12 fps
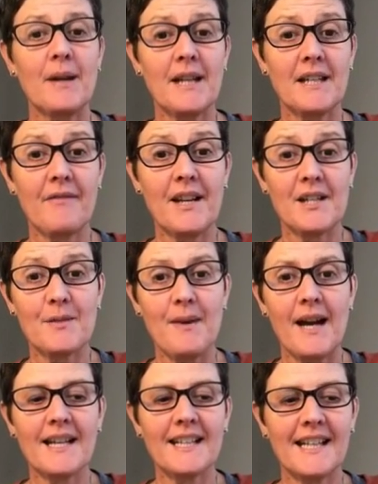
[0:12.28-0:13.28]
competitive
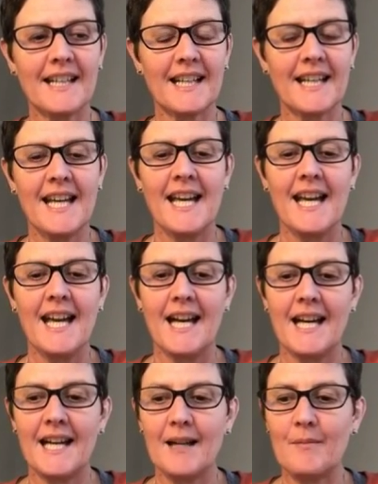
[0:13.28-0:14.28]
edge marketing.
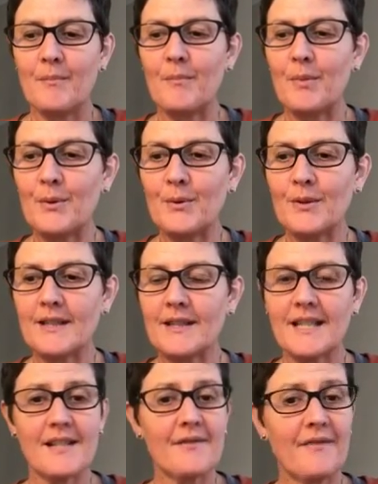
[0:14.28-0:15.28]

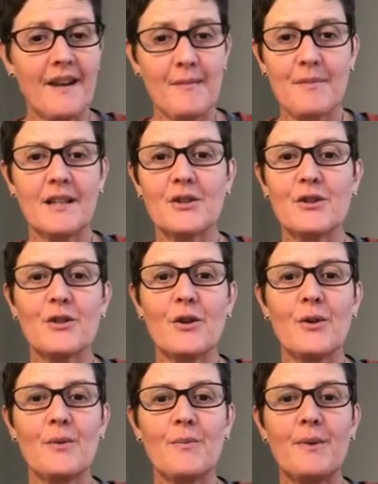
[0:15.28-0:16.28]
Paul does a fabulous
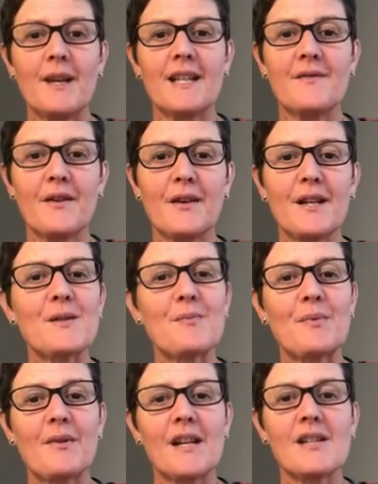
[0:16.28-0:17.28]
job, is very
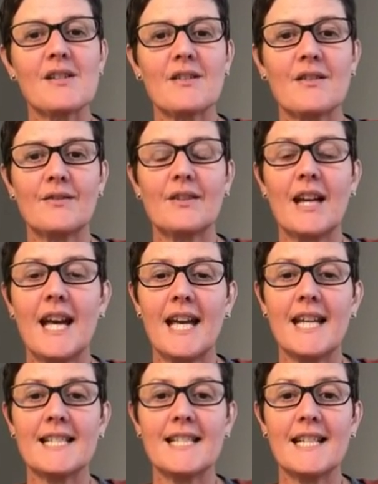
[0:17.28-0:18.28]
inspirational,
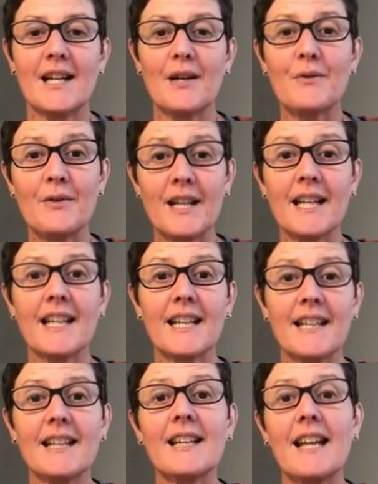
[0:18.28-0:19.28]
and
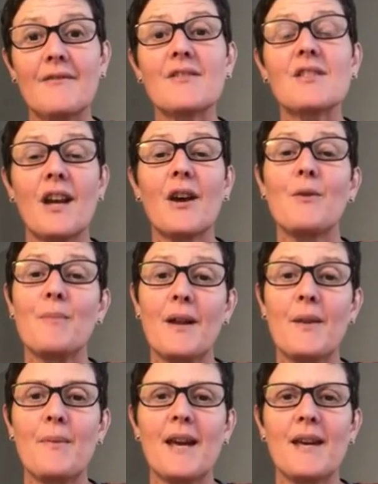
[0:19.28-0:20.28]
really loves to
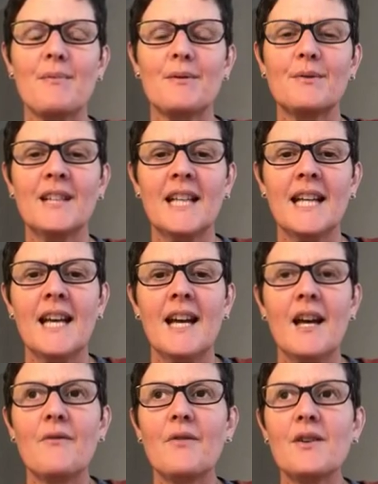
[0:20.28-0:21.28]
help other people.
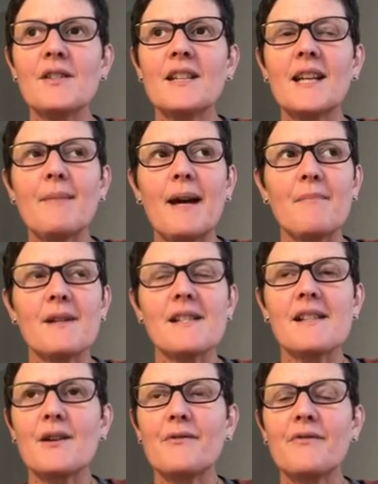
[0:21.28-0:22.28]
Firstly, about
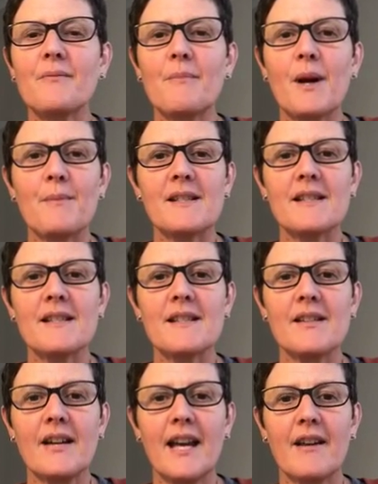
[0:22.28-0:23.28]
myself and my
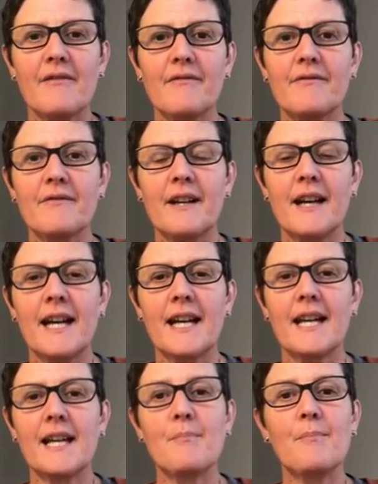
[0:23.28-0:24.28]
business, I have
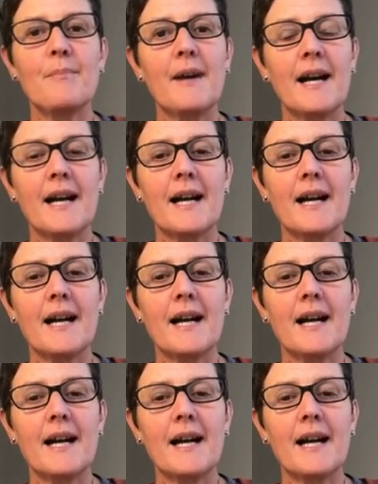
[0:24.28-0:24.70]
a